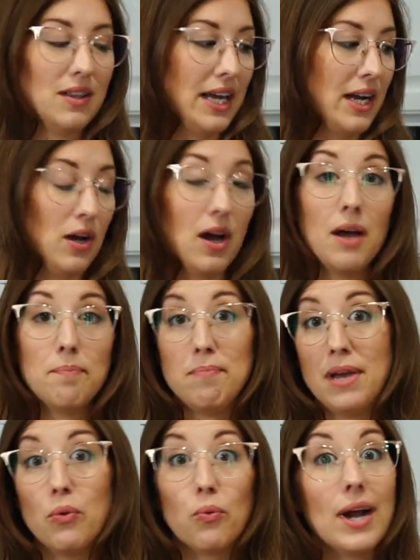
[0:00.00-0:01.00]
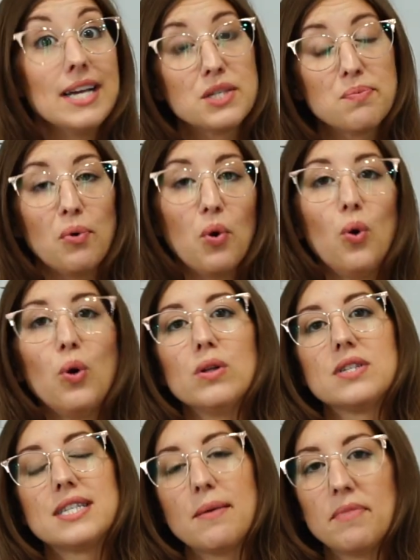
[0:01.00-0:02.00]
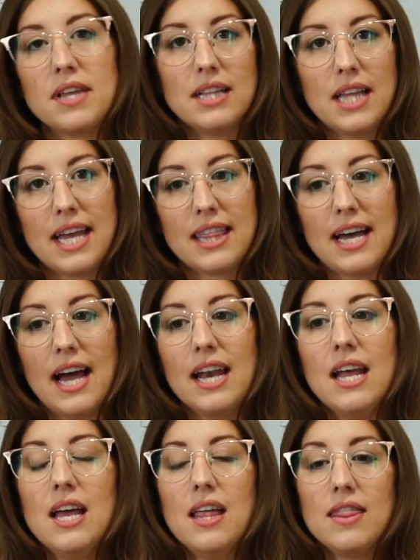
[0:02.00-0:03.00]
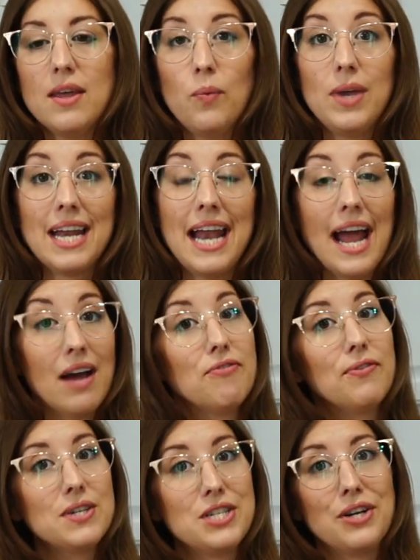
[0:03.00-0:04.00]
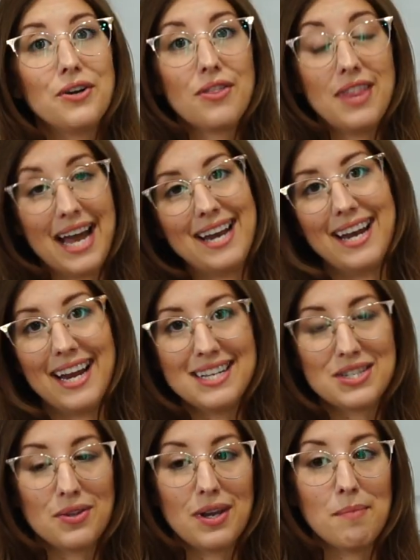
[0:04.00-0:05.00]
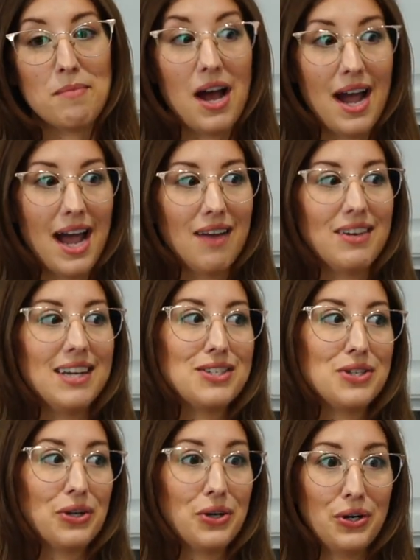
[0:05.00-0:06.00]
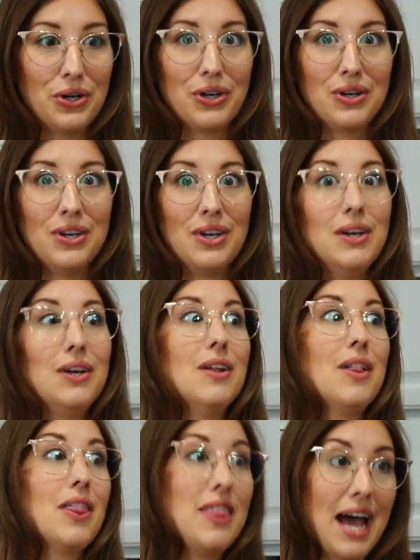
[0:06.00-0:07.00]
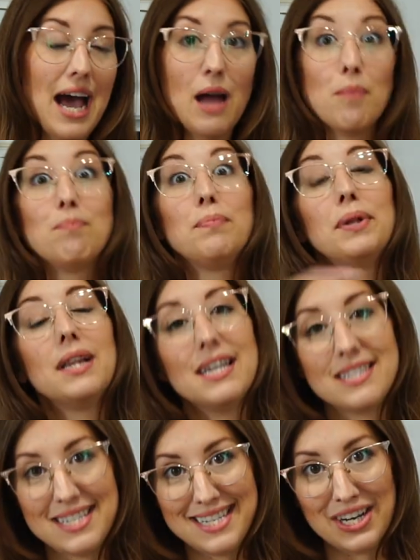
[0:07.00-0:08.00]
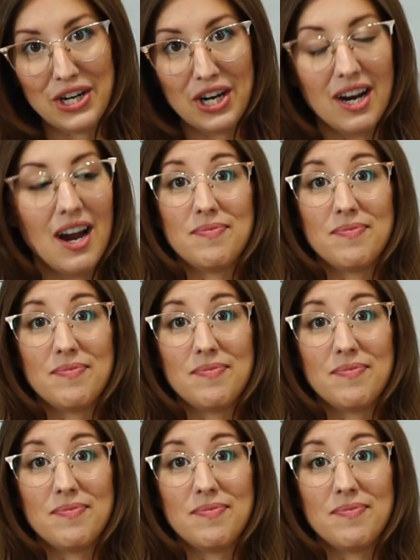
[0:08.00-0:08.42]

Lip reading: a big rice bowl, something like that, that we can have for dinner that night so that I'm not having to cook that plus dinner.